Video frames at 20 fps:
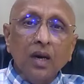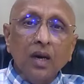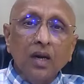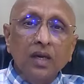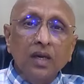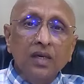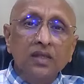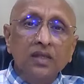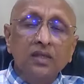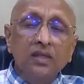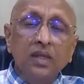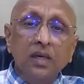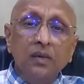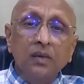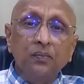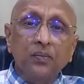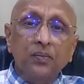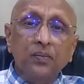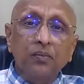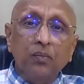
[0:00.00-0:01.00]
it is
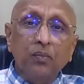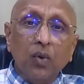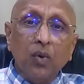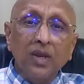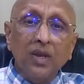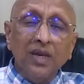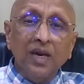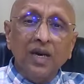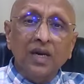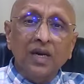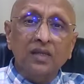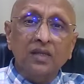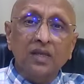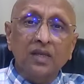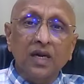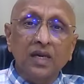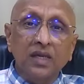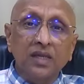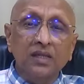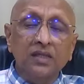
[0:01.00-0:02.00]
the
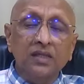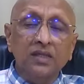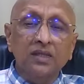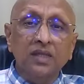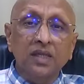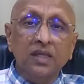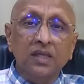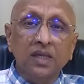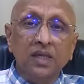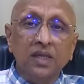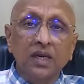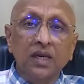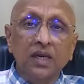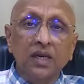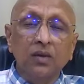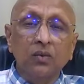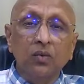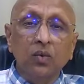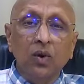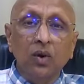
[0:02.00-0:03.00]
polyarthritis
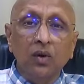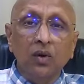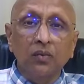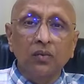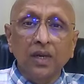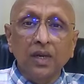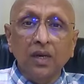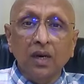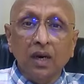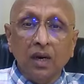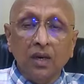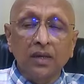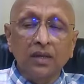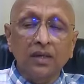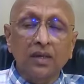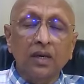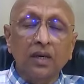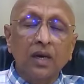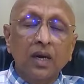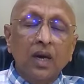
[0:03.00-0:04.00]
generally involving
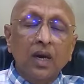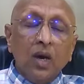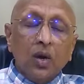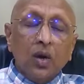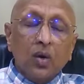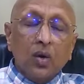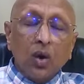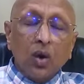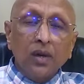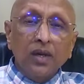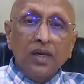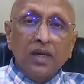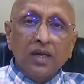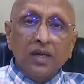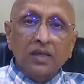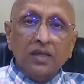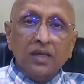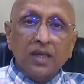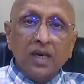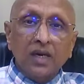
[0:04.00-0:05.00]
and chronic
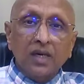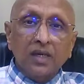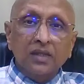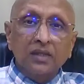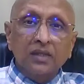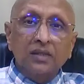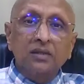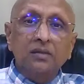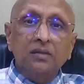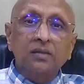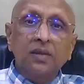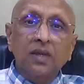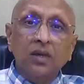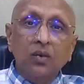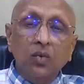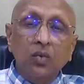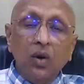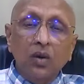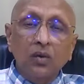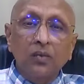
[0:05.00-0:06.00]
arthritis
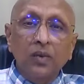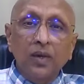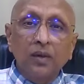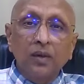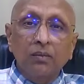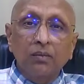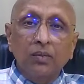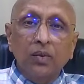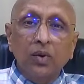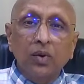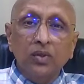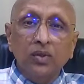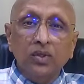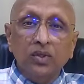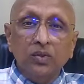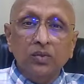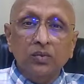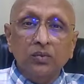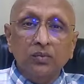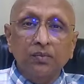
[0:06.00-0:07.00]
involving
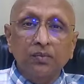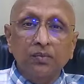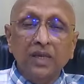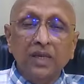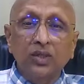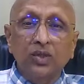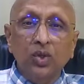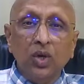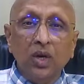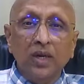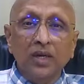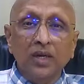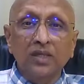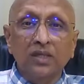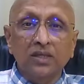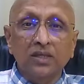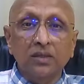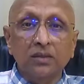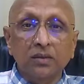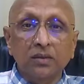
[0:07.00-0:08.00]
both big
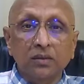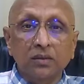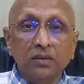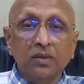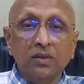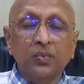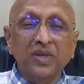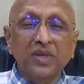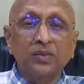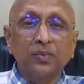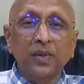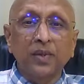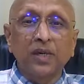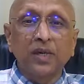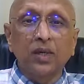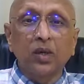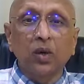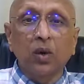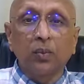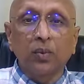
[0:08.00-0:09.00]
joints,
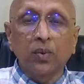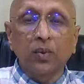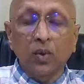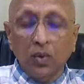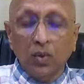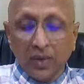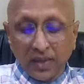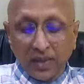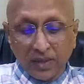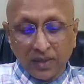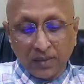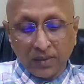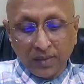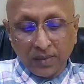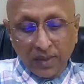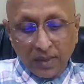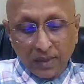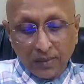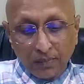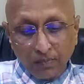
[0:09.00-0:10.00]
specifically of lower
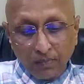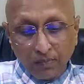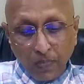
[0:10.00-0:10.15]
extremity,